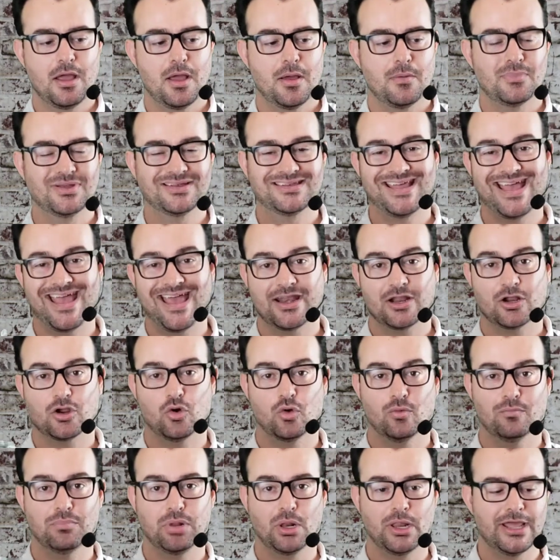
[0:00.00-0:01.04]

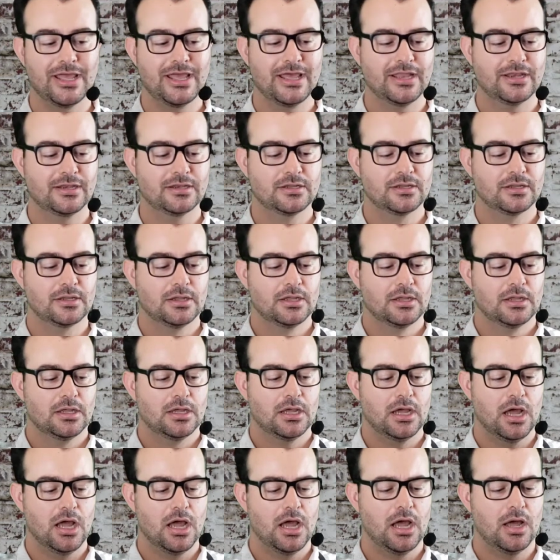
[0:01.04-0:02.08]
botanical blend.
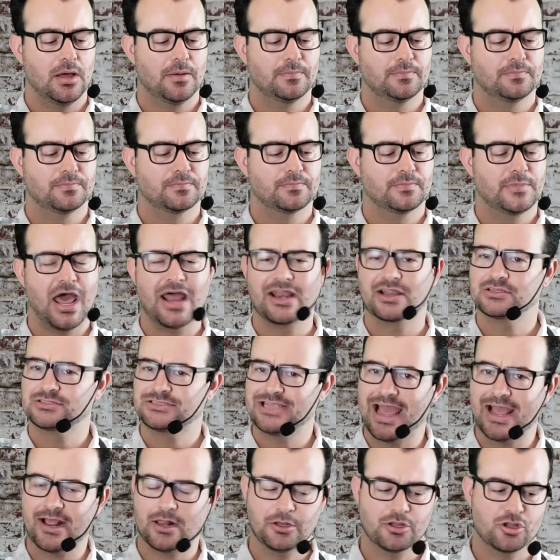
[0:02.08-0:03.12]
Not
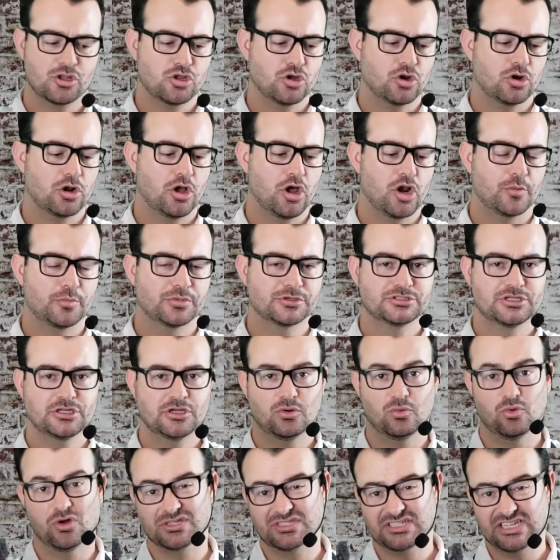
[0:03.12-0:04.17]
exactly sure
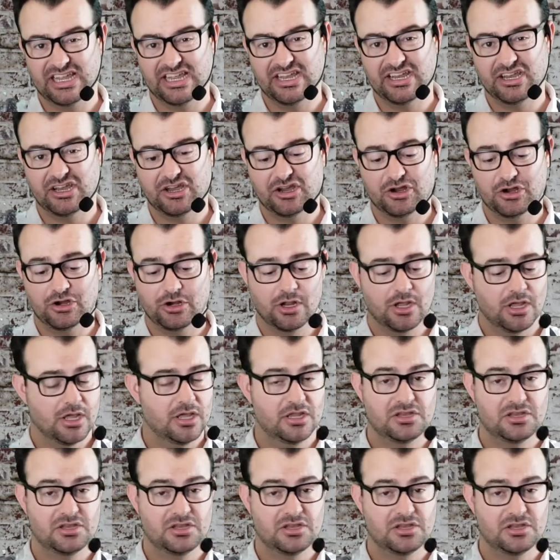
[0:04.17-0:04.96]
100% what's in here.